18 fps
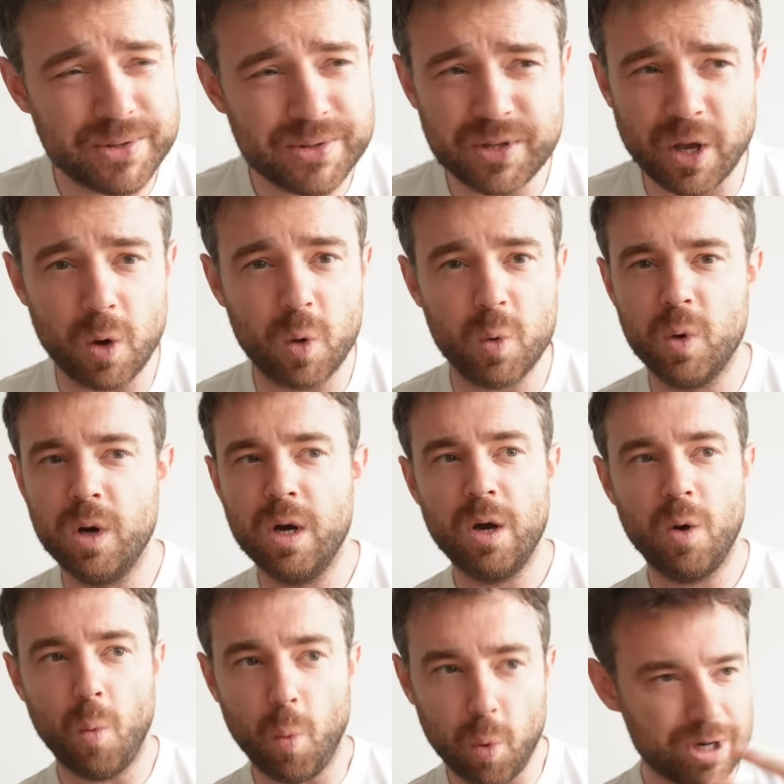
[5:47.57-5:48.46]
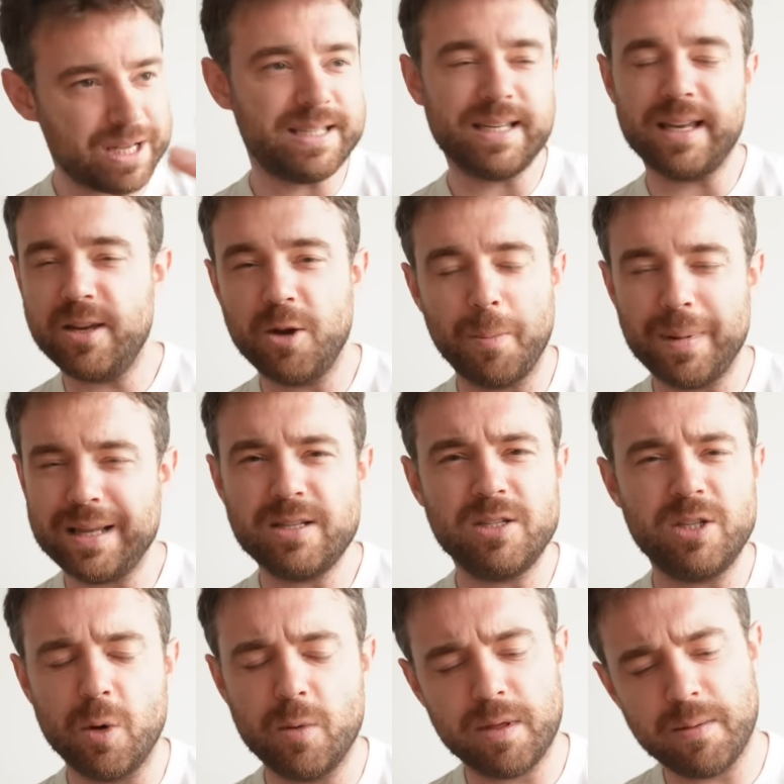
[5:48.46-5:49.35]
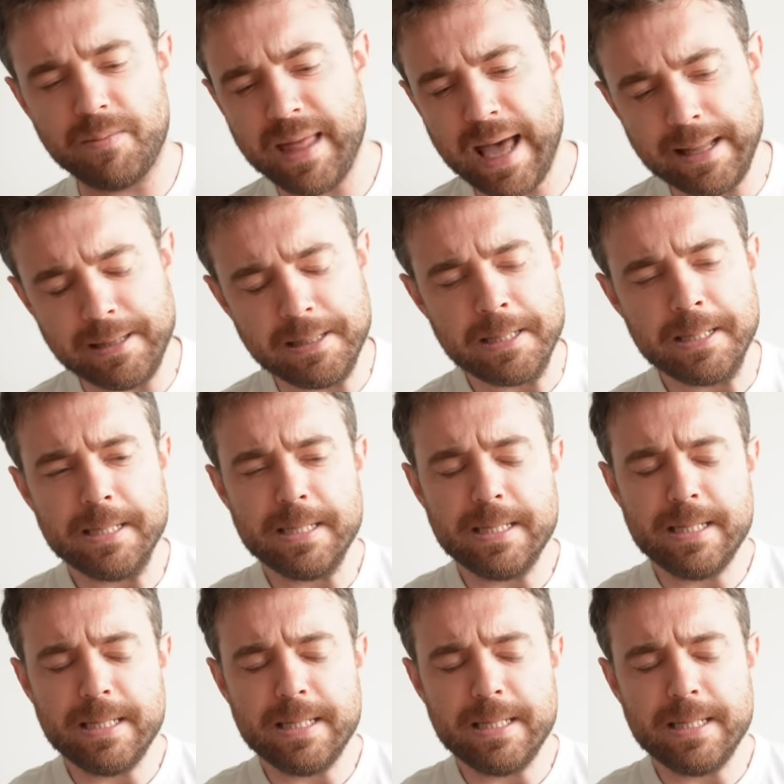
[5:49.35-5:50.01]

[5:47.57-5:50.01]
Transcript: And so, what is it you're meant to do with him then?